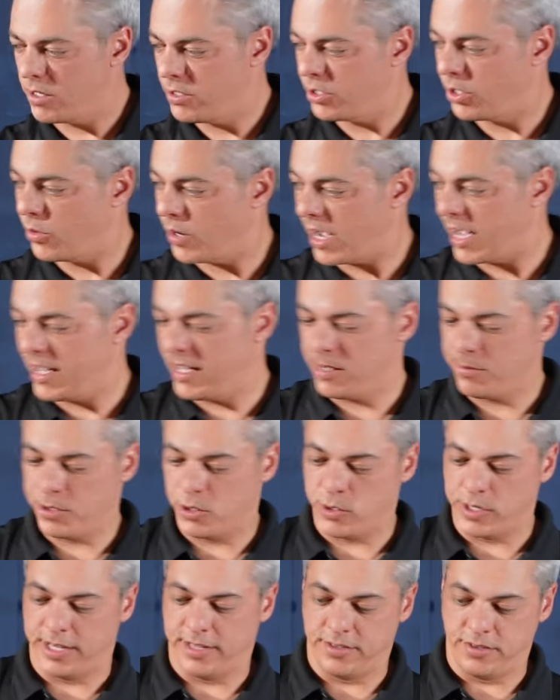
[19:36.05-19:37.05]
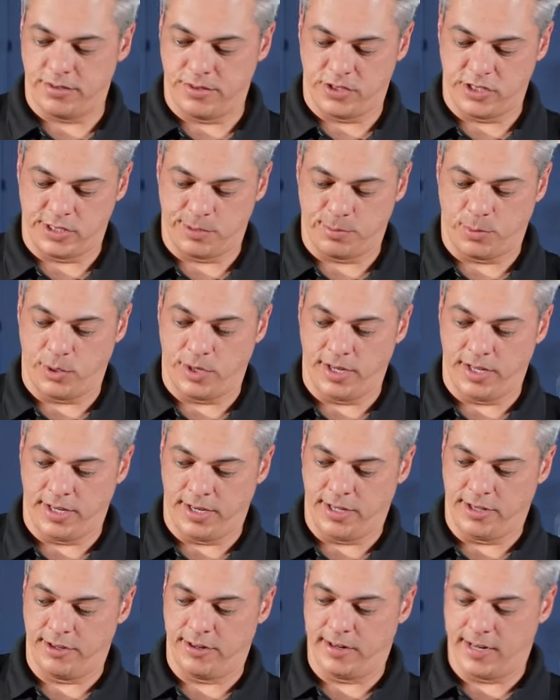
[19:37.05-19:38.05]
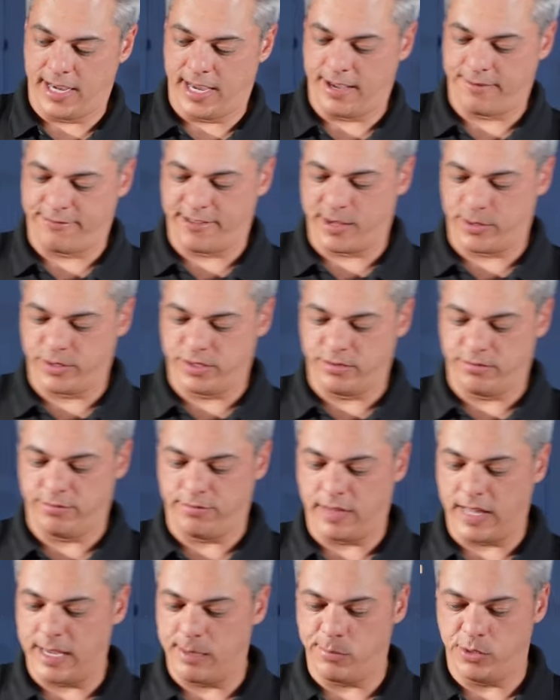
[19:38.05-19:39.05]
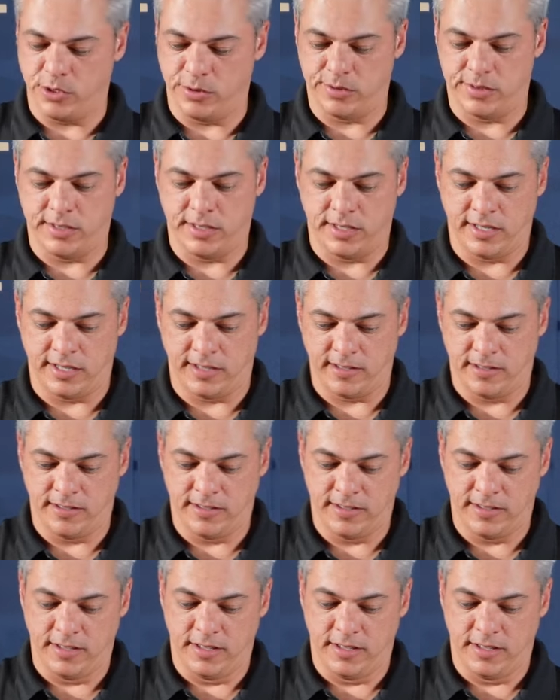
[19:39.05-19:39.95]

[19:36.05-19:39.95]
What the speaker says: So I am going to just put another 1/2 ounce of lime juice in there.